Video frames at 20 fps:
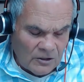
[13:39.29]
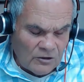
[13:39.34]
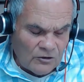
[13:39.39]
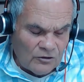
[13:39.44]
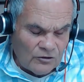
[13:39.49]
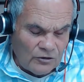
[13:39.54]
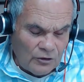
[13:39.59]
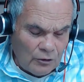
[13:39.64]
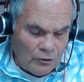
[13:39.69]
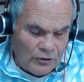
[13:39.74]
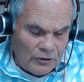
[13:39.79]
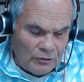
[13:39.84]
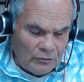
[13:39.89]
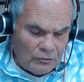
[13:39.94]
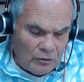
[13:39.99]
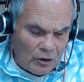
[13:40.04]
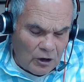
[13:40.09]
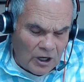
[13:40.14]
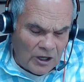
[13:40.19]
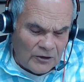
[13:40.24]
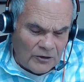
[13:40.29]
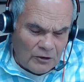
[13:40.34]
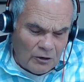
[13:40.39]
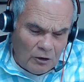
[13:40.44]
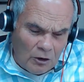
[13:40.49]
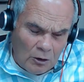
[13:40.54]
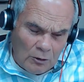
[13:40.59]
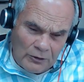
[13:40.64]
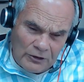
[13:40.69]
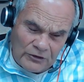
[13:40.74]
So
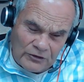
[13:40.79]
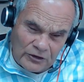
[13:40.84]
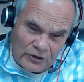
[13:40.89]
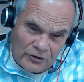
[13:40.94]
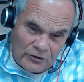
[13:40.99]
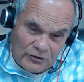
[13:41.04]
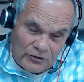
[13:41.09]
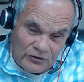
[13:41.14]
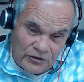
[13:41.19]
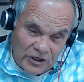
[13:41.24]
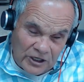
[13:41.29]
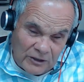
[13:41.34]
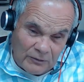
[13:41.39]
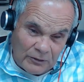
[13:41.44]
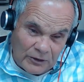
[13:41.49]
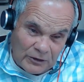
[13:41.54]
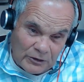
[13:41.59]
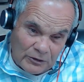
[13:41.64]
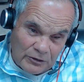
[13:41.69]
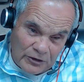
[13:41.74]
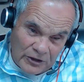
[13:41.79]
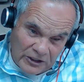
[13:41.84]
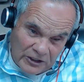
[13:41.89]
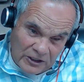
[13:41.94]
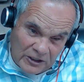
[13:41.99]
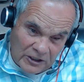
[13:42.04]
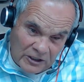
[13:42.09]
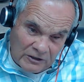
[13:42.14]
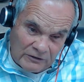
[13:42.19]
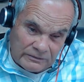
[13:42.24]
always understand when you're
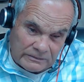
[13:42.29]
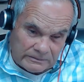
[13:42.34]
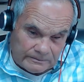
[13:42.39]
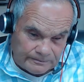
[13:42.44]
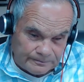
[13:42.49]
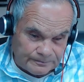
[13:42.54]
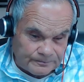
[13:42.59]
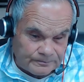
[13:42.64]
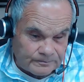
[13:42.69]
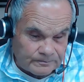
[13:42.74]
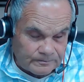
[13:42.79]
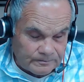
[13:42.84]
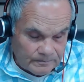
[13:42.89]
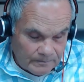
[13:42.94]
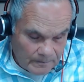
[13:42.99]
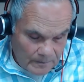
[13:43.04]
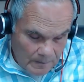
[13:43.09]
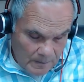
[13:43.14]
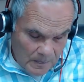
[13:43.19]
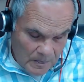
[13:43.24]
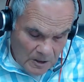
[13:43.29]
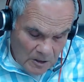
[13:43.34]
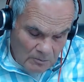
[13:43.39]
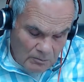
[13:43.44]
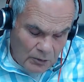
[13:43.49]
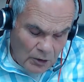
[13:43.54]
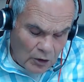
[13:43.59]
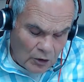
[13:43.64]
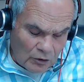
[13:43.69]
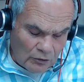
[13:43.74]
thinking of
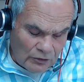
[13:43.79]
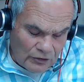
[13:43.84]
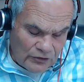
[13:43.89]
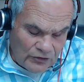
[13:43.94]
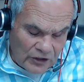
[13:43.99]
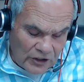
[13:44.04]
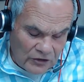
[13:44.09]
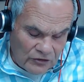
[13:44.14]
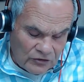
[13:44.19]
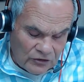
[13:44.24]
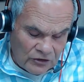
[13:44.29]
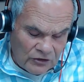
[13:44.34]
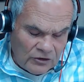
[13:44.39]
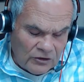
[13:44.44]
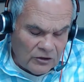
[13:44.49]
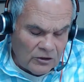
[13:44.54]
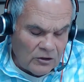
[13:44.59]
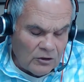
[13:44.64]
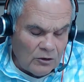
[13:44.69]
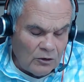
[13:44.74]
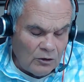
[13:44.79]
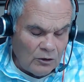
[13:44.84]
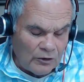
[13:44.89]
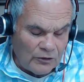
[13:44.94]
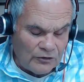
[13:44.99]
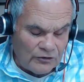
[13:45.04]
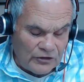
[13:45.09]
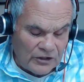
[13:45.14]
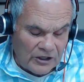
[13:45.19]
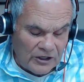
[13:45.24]
polarization or
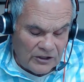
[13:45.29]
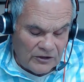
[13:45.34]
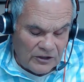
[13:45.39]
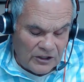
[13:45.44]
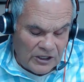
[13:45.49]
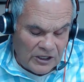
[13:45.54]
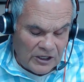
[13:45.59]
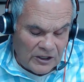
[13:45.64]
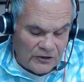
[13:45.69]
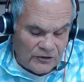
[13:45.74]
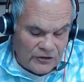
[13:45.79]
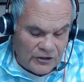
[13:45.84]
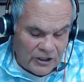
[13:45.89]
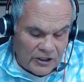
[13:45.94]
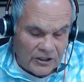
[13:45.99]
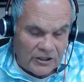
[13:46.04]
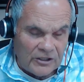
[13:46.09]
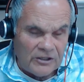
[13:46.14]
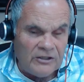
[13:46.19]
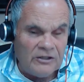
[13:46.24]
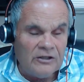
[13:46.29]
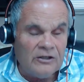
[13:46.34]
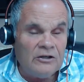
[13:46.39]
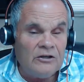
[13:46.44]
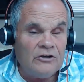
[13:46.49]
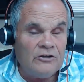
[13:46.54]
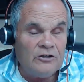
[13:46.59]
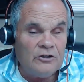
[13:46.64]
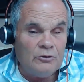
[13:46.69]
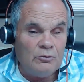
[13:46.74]
setting the antenna,
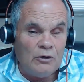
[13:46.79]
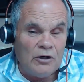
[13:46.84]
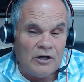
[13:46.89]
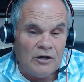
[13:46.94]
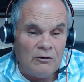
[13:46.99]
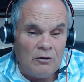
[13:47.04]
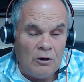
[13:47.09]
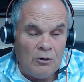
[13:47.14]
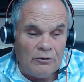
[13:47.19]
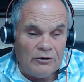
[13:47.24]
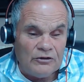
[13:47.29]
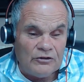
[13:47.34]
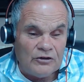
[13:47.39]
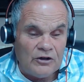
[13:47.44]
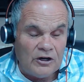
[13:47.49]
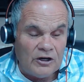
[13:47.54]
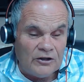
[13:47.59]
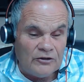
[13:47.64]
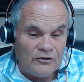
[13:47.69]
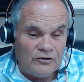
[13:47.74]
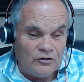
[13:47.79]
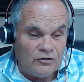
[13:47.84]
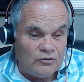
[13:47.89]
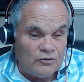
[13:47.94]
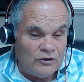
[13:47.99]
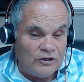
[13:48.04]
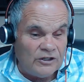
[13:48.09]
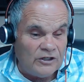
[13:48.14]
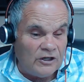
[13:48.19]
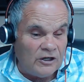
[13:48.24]
you want to always
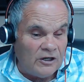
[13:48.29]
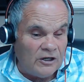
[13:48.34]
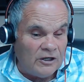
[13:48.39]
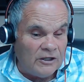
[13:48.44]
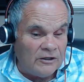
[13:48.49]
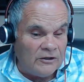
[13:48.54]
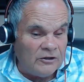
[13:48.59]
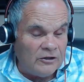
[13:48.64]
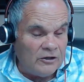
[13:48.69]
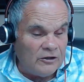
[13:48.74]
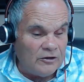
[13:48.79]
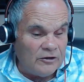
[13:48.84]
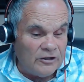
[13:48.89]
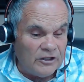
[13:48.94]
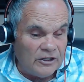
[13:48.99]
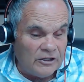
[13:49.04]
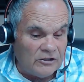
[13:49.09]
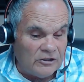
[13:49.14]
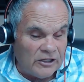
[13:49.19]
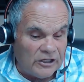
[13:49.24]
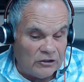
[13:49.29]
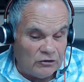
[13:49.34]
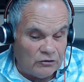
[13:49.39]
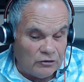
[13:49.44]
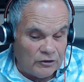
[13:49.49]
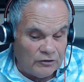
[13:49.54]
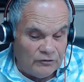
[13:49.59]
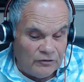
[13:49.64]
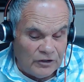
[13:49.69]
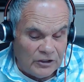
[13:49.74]
concentrate on the
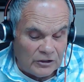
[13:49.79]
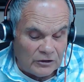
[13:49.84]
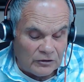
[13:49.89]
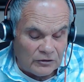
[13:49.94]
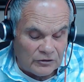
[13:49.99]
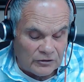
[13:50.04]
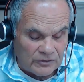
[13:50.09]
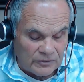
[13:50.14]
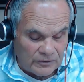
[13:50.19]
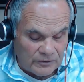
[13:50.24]
electric field.